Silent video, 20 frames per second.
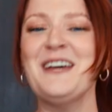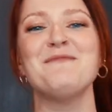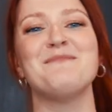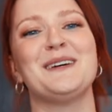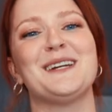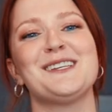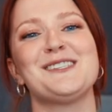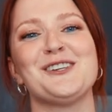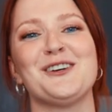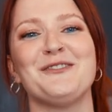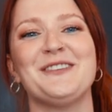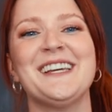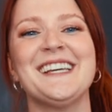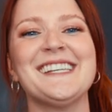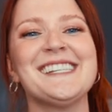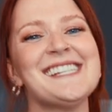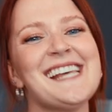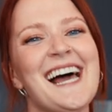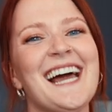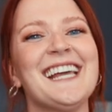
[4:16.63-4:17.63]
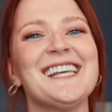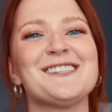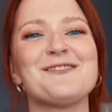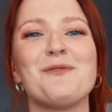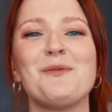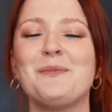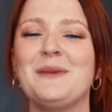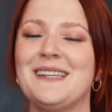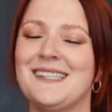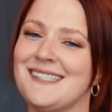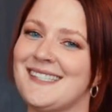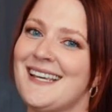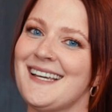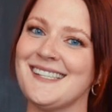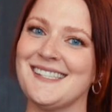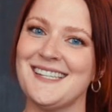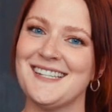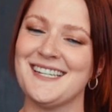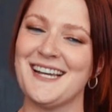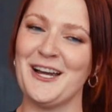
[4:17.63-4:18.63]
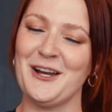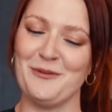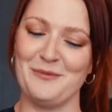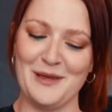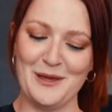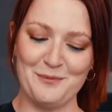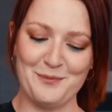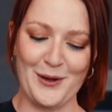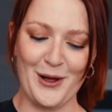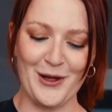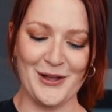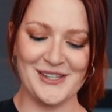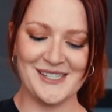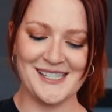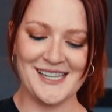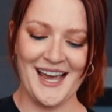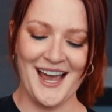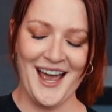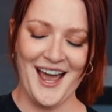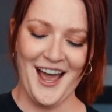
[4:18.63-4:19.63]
But a serving size will be 6 entire meatballs.